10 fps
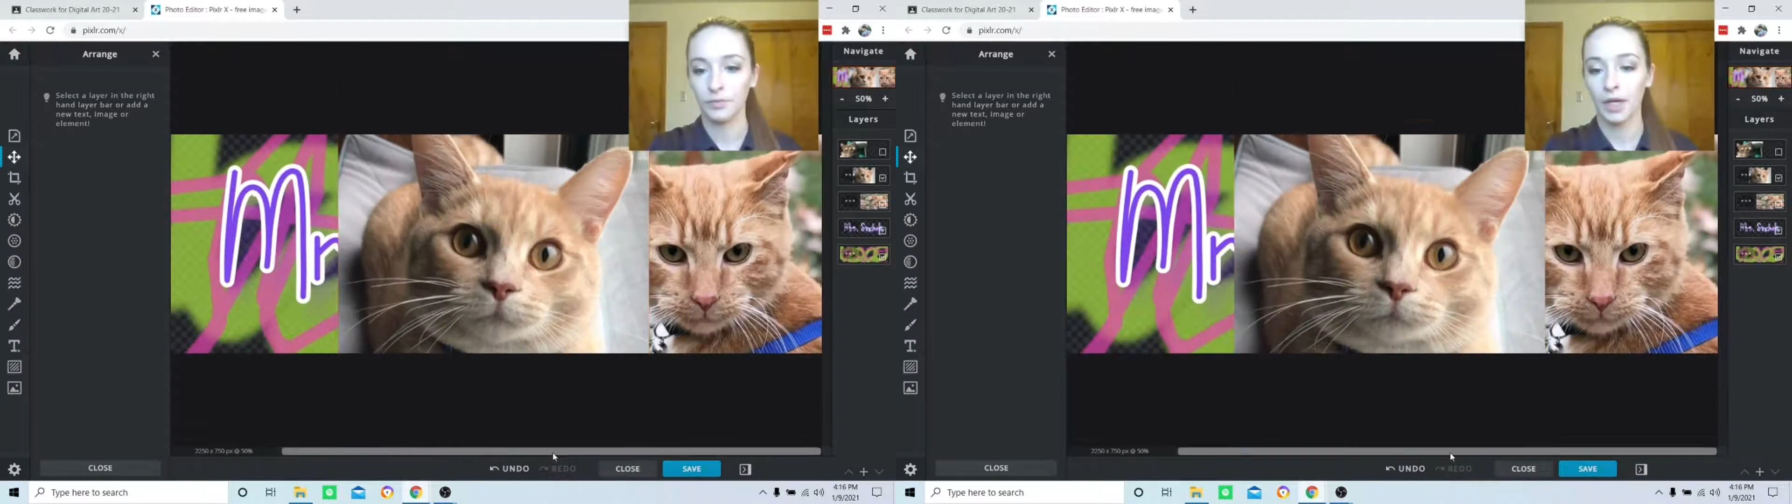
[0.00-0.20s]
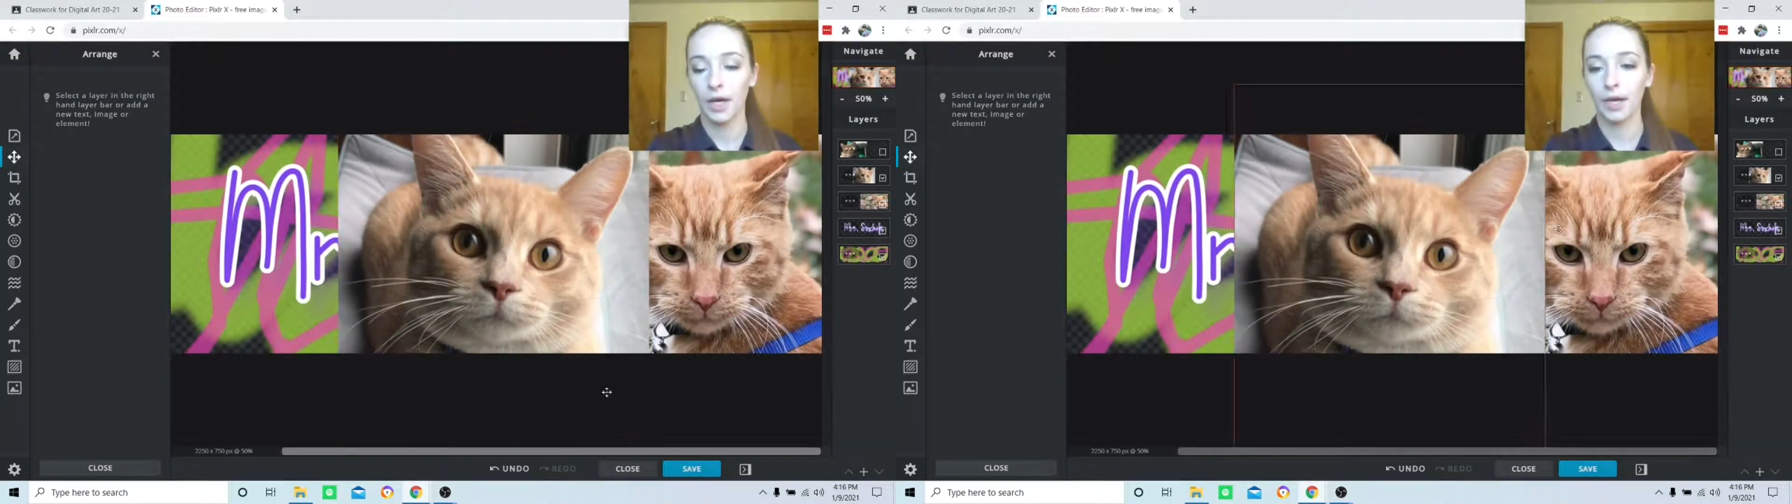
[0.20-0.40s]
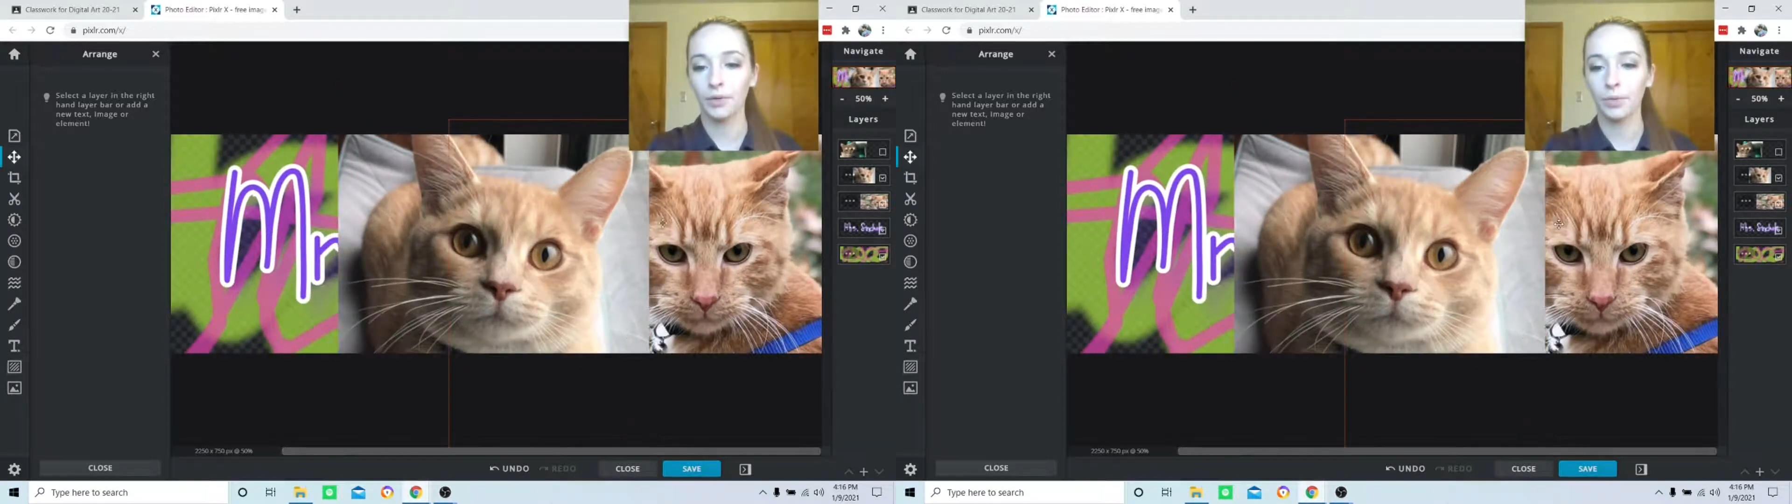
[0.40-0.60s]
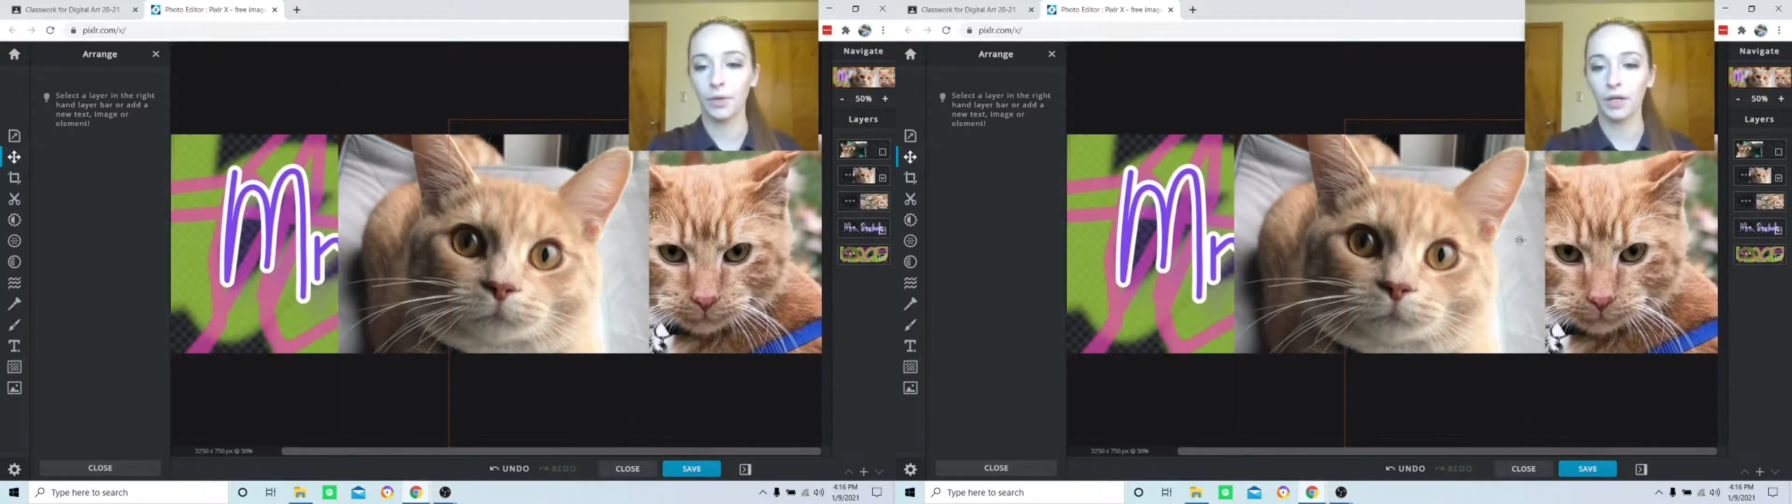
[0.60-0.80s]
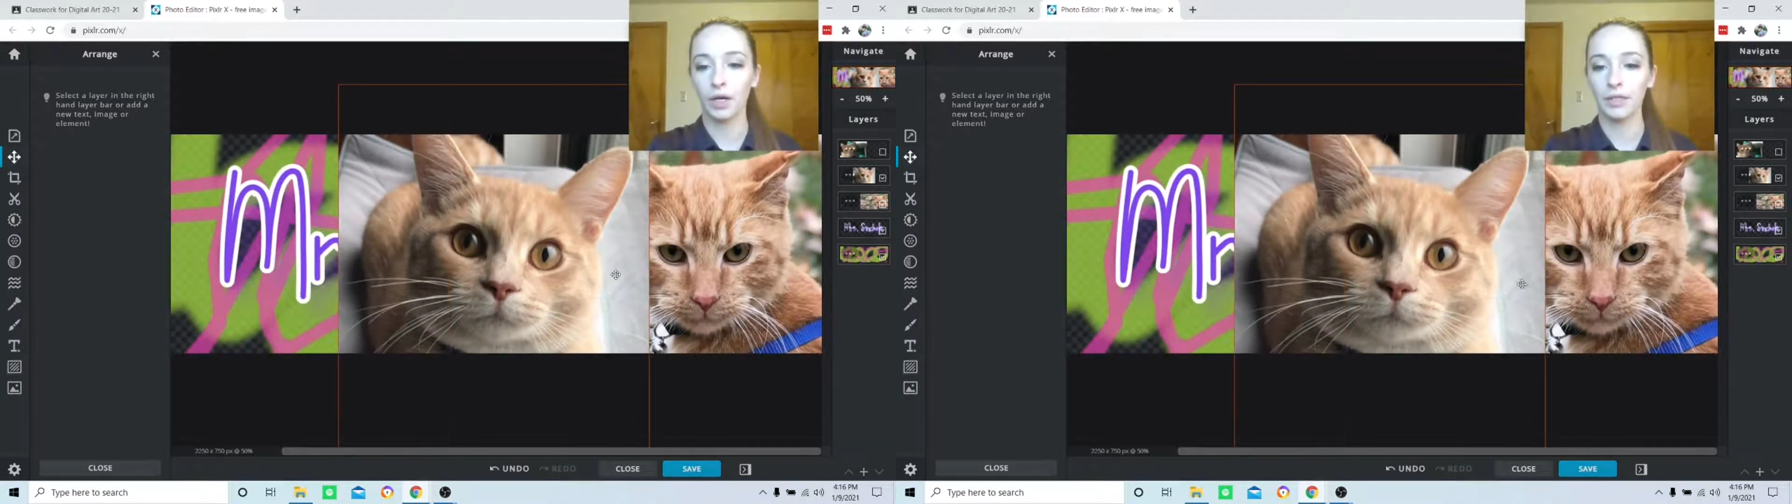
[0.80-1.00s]
And I want to
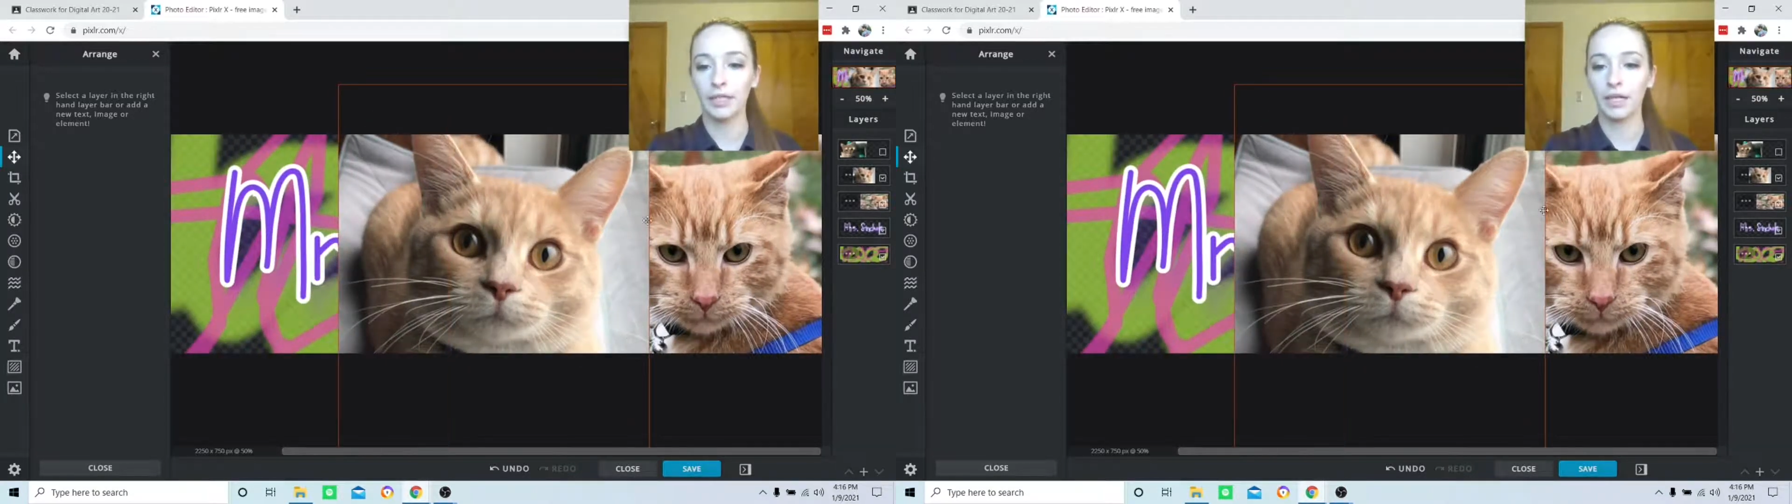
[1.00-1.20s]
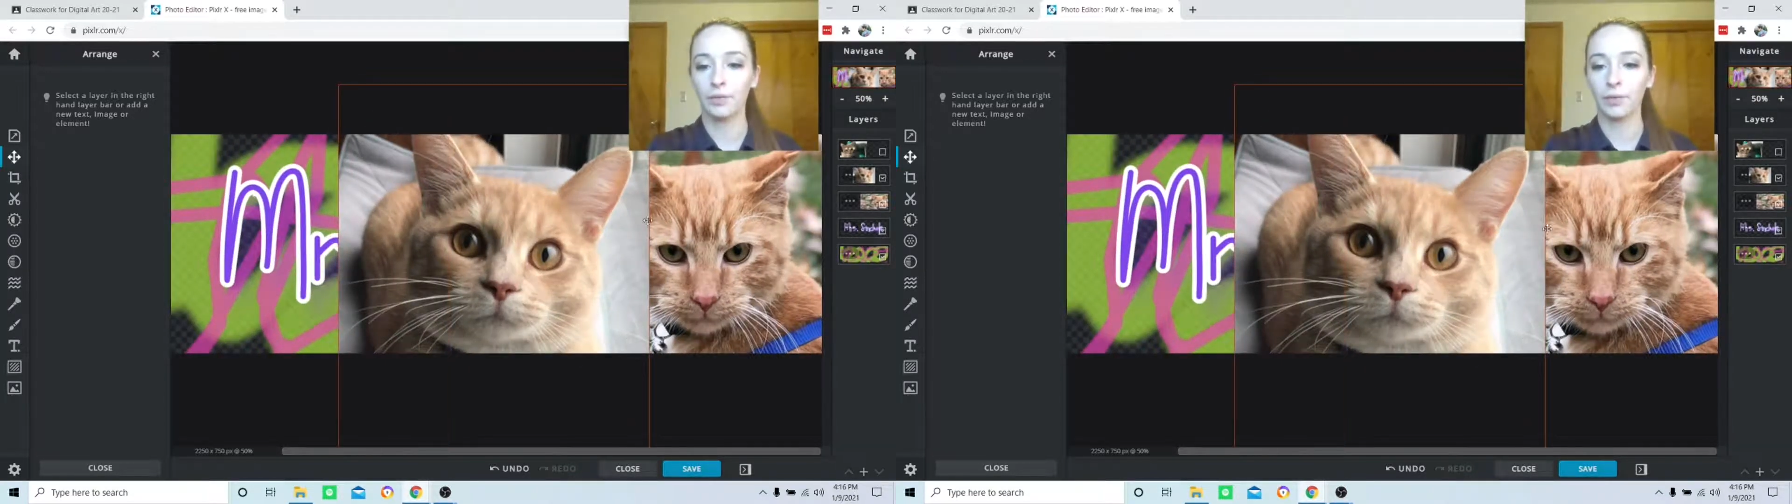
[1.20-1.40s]
work on getting